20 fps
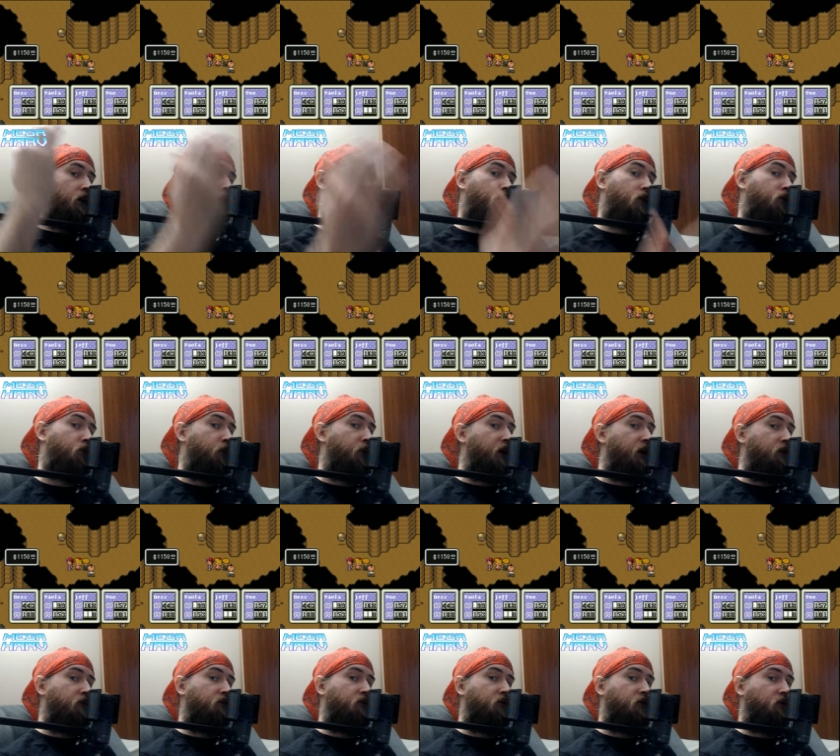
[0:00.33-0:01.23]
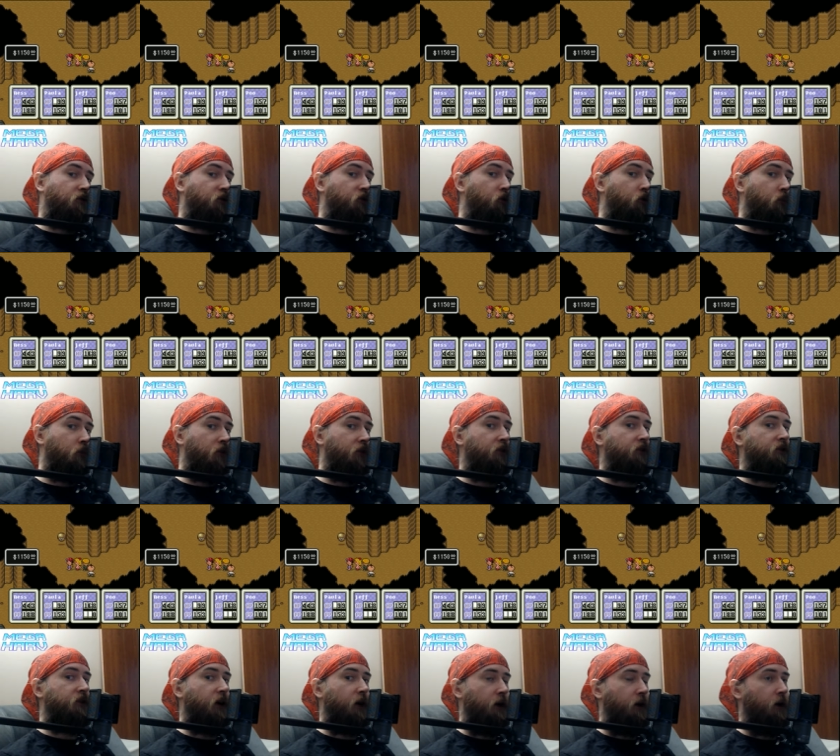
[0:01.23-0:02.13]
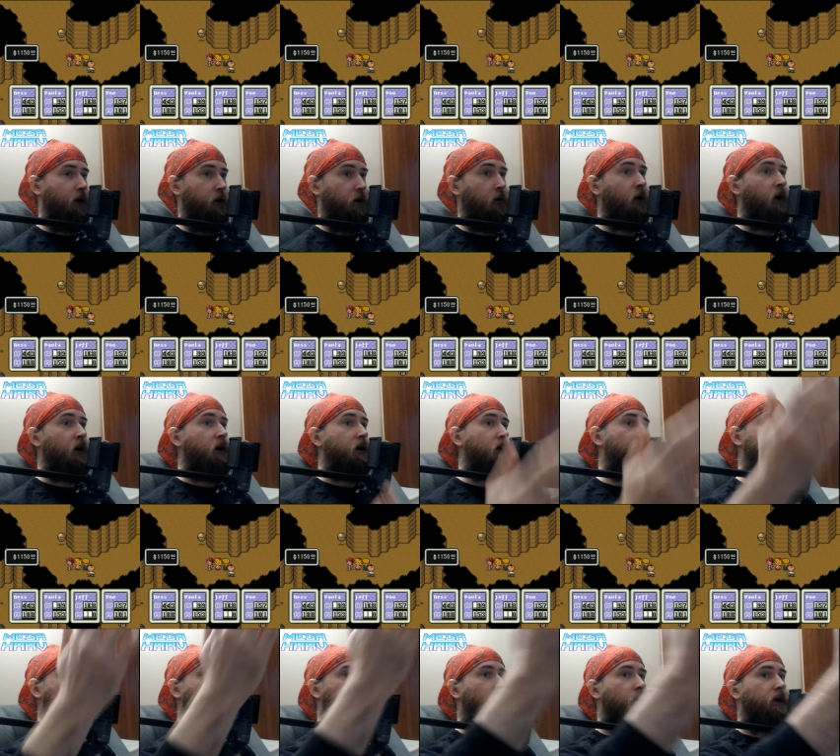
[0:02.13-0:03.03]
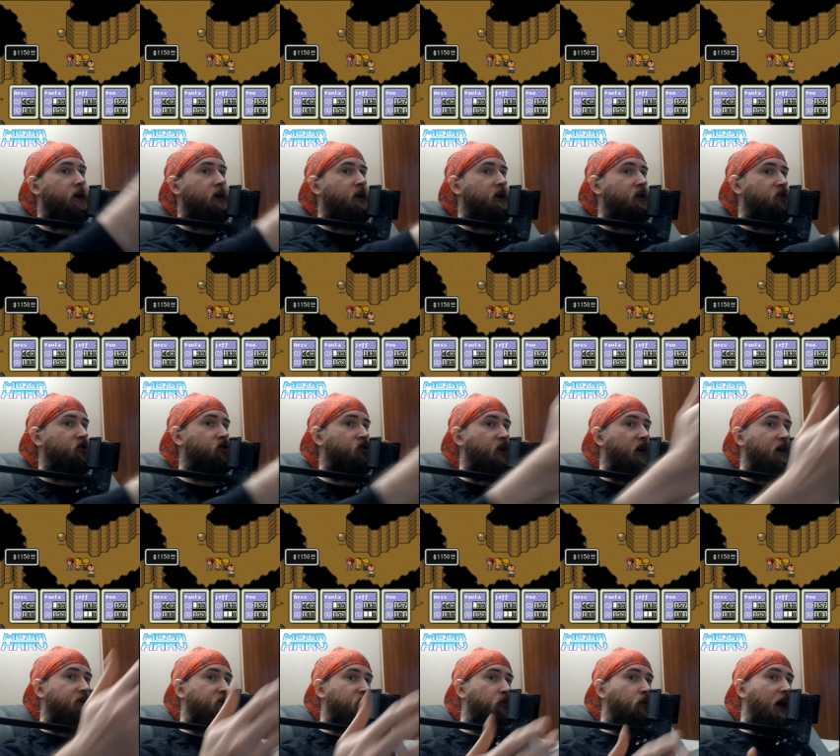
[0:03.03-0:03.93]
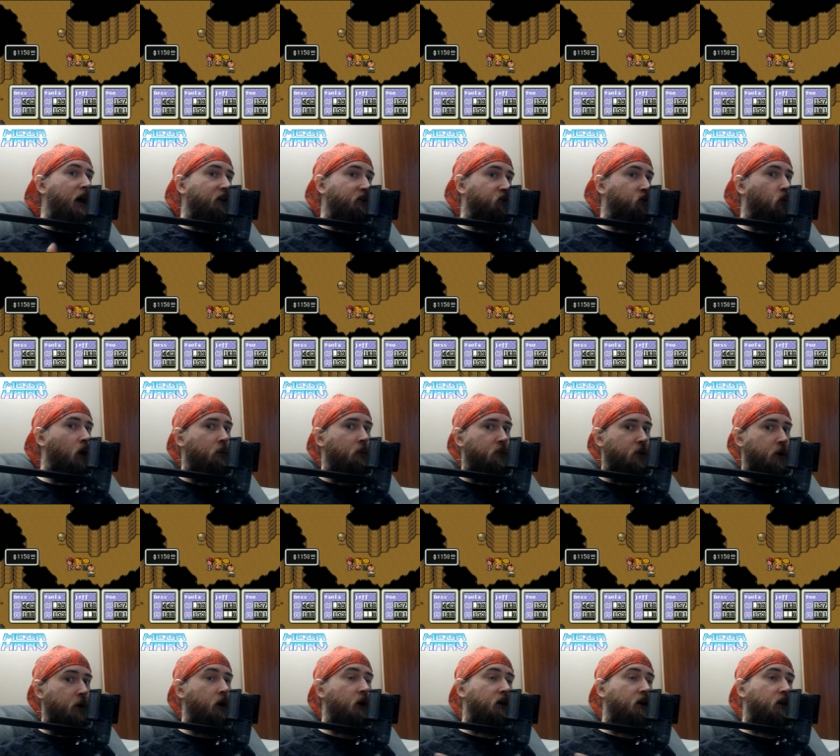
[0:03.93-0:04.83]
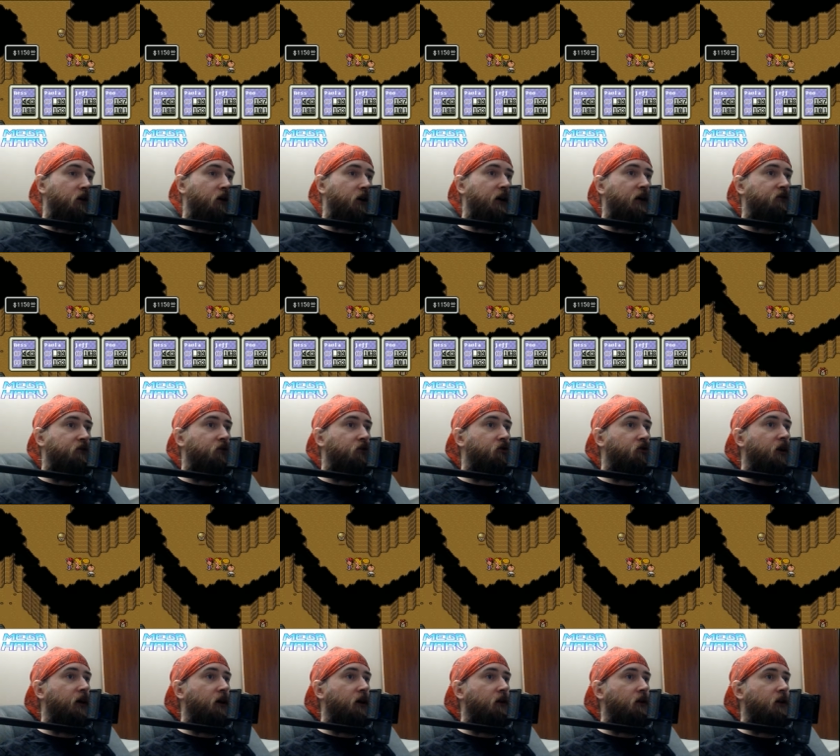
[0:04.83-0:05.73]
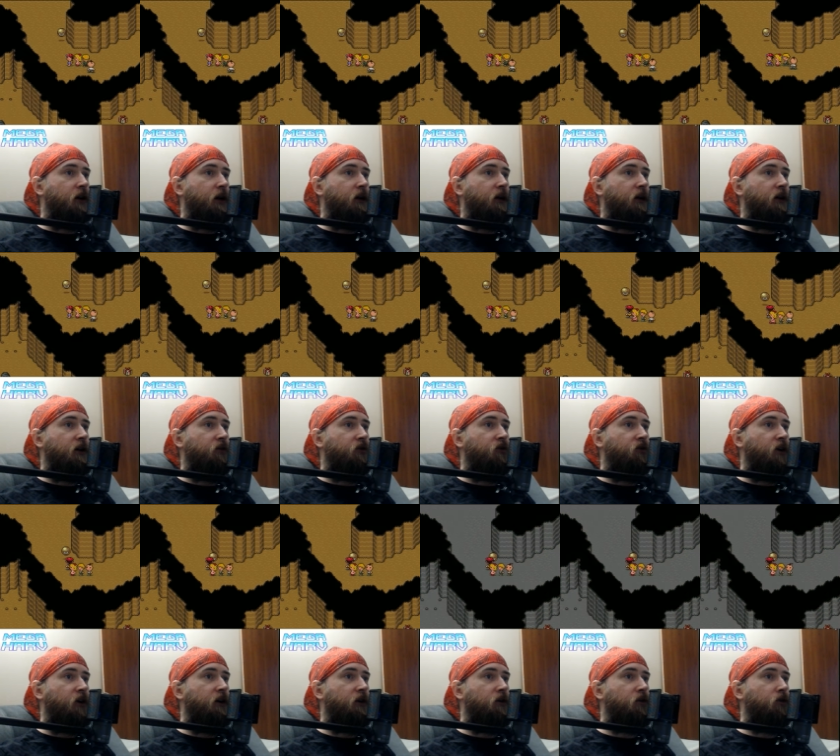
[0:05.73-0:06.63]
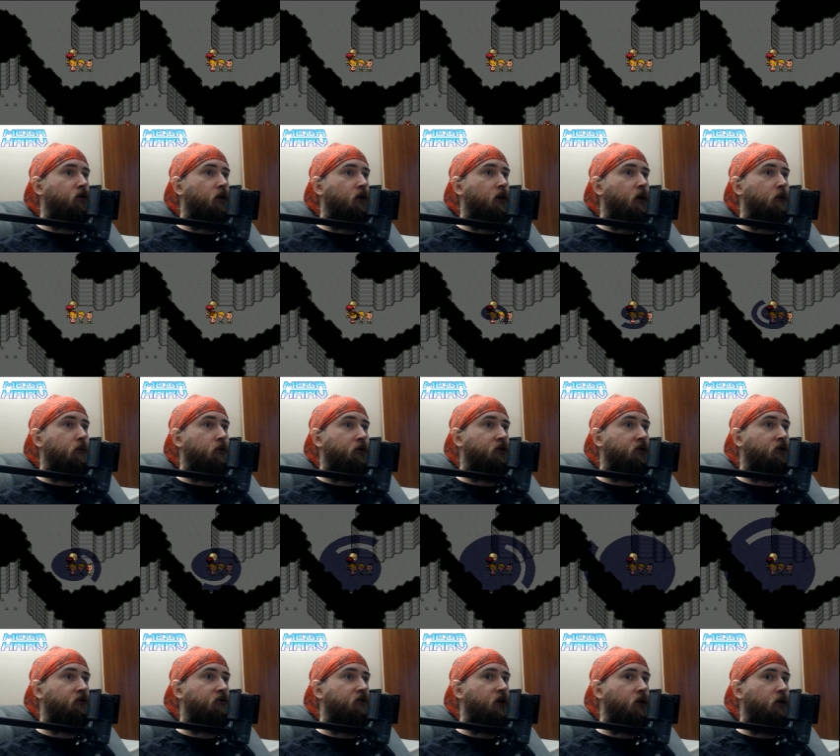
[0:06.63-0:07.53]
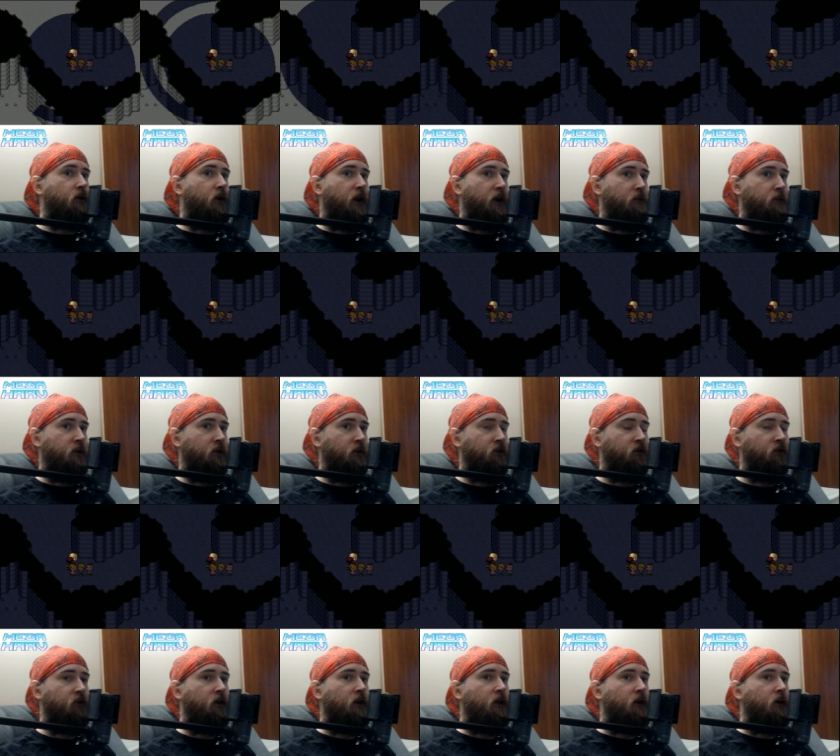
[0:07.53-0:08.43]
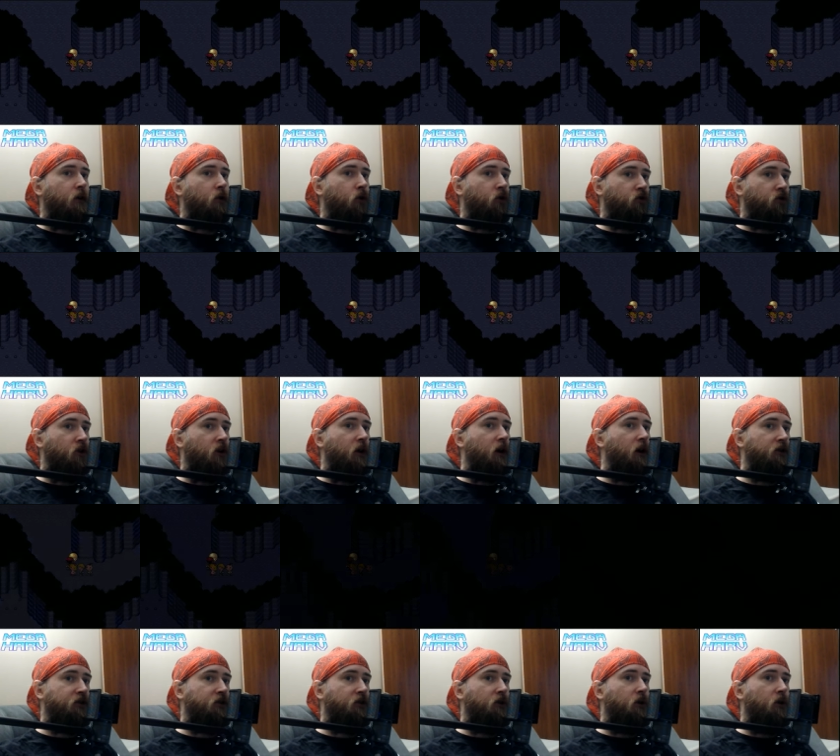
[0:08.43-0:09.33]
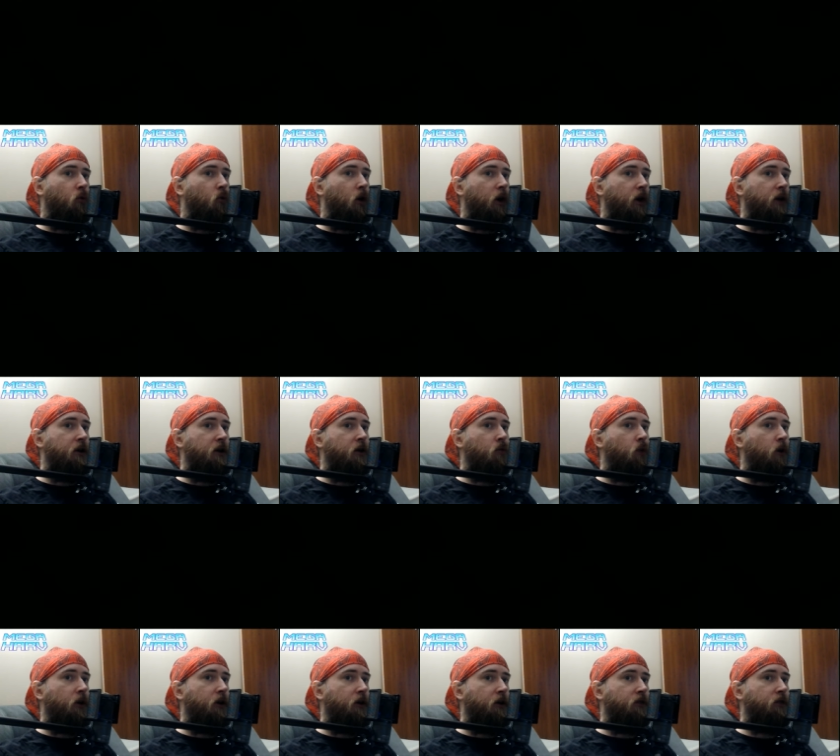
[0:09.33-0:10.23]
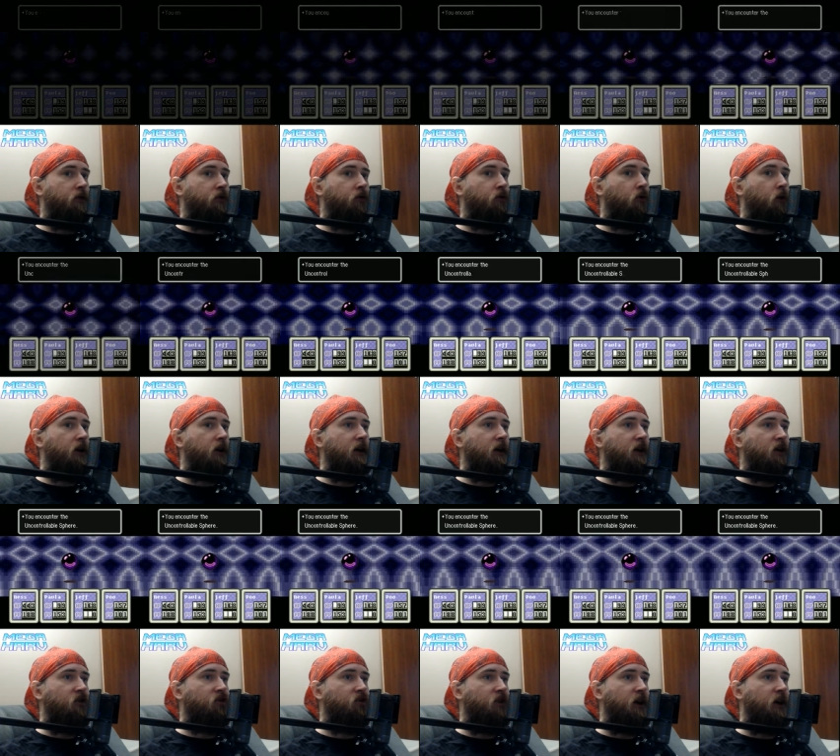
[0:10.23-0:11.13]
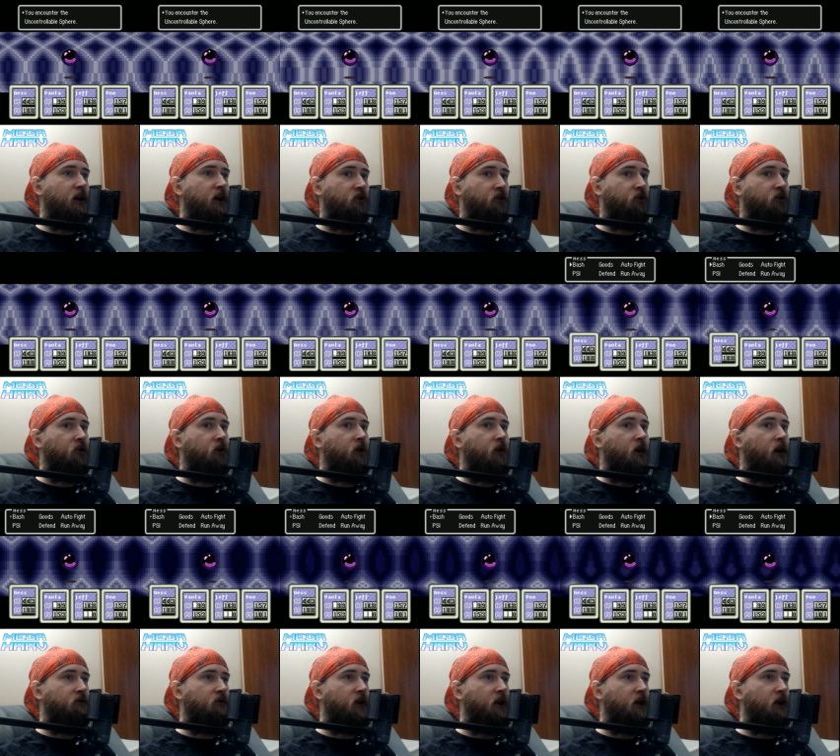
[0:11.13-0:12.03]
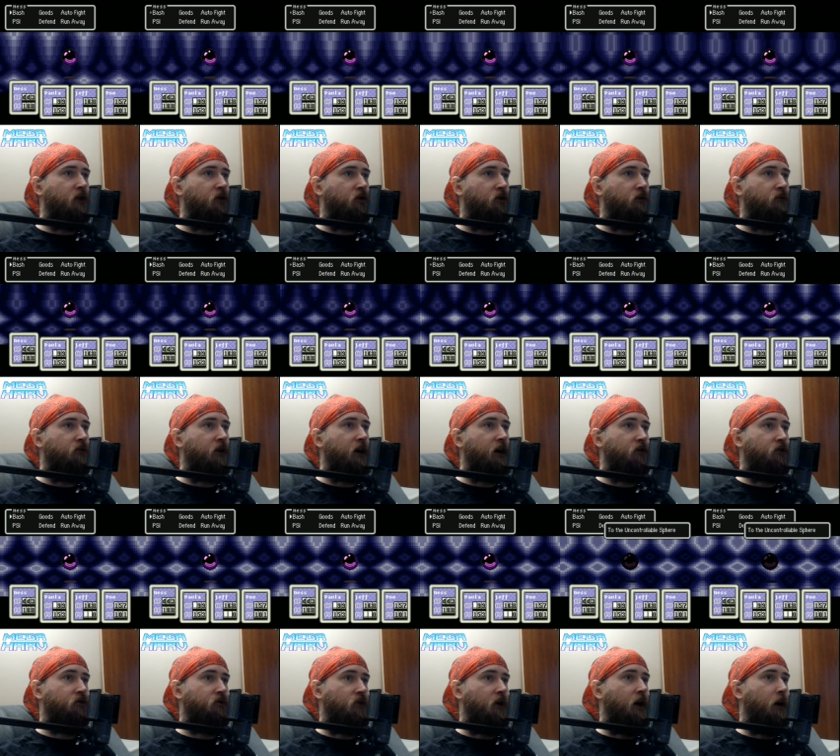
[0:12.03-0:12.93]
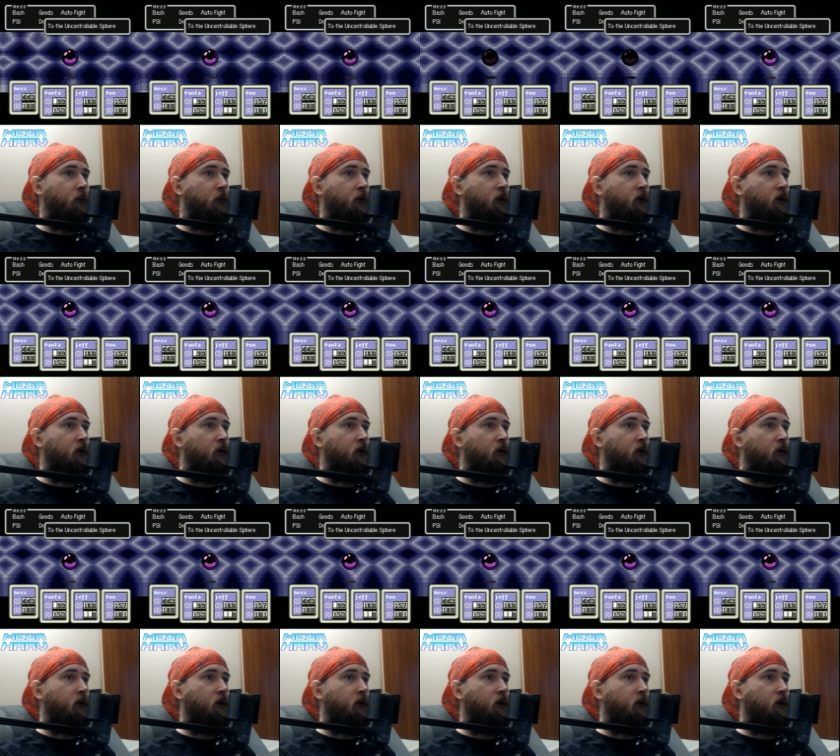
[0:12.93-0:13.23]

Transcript: Earthbound for the Super Nintendo, if you want to get Jeff's best weapon, you're gonna have to try your luck against these uncontrollable sphere enemies, which are also a 1 in 128 chance of getting their rare drop.